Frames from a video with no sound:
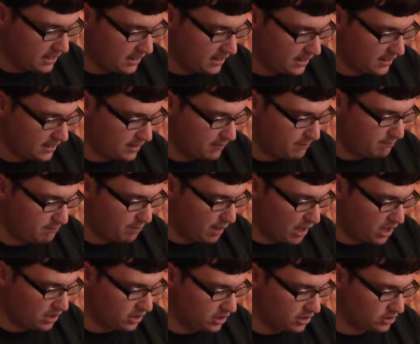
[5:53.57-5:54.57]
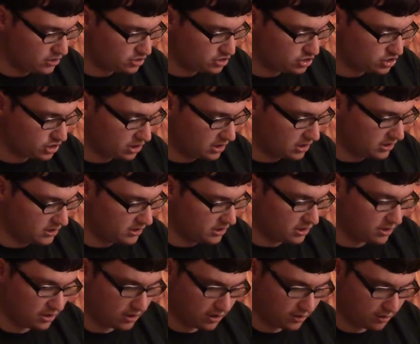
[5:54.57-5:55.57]
Uh, Bong
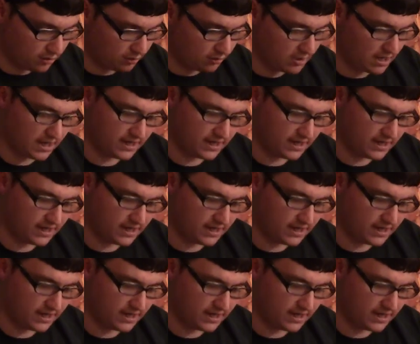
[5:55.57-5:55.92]
Joon-ho.